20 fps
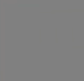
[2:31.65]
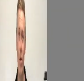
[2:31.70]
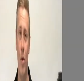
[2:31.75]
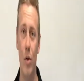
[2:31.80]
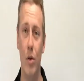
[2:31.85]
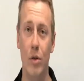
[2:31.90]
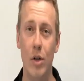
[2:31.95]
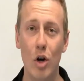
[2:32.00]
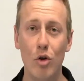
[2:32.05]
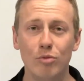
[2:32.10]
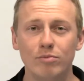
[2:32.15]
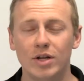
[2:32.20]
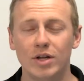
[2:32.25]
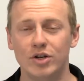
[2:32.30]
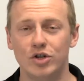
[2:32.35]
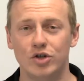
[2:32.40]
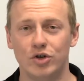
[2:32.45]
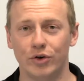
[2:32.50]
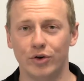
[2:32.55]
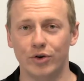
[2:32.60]
Low blood
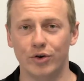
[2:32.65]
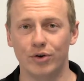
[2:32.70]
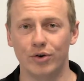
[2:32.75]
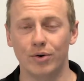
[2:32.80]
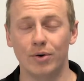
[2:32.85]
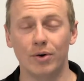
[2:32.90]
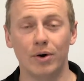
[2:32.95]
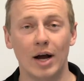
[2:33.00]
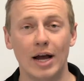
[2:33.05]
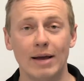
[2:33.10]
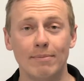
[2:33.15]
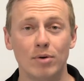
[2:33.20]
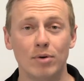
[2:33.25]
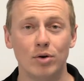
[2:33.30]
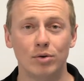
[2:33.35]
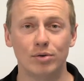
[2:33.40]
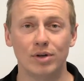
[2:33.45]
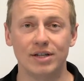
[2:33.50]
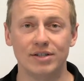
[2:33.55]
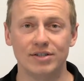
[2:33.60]
sugar or
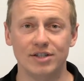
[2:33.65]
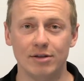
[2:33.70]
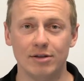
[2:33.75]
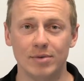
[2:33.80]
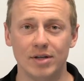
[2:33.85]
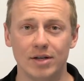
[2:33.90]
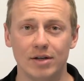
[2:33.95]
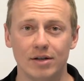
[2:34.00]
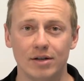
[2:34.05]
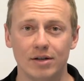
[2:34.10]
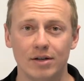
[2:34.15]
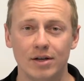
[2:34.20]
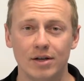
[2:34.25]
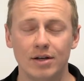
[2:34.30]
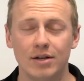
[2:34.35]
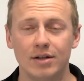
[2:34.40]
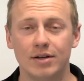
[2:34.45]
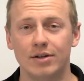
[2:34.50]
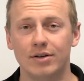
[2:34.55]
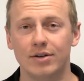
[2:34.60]
hypoglycemia
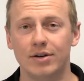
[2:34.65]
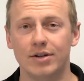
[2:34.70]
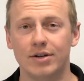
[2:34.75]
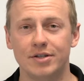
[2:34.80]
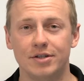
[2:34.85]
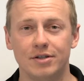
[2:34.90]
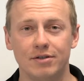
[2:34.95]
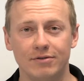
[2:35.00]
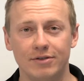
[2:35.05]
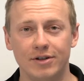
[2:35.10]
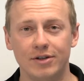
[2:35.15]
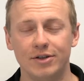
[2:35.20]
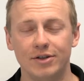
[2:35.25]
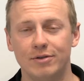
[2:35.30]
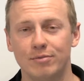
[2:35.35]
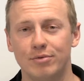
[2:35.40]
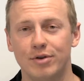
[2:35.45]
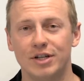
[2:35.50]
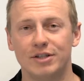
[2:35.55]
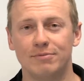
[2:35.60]
can cause severely
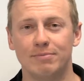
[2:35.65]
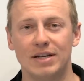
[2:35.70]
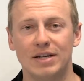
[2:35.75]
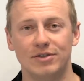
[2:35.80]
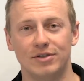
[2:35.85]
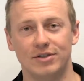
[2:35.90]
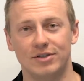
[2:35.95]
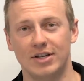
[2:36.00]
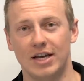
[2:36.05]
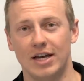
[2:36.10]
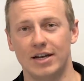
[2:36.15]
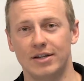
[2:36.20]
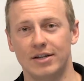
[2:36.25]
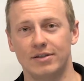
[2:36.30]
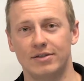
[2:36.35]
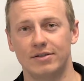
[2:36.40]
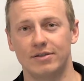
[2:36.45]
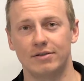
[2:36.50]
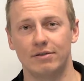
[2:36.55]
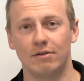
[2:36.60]
depressed mental
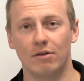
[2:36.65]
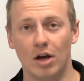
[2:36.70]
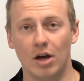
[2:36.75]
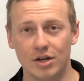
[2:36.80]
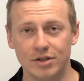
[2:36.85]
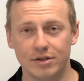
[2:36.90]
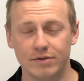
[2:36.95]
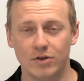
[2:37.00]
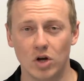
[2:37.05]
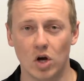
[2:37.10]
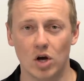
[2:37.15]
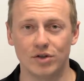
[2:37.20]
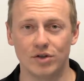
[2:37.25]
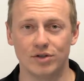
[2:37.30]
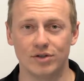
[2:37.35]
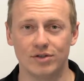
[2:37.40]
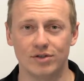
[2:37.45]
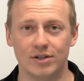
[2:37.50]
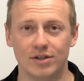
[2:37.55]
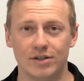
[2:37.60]
status, loss of
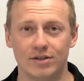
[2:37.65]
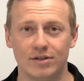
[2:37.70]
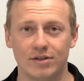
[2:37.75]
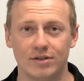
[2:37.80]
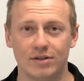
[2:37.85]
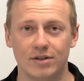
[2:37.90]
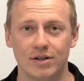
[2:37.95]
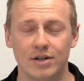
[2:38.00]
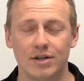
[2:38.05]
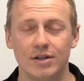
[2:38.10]
consciousness,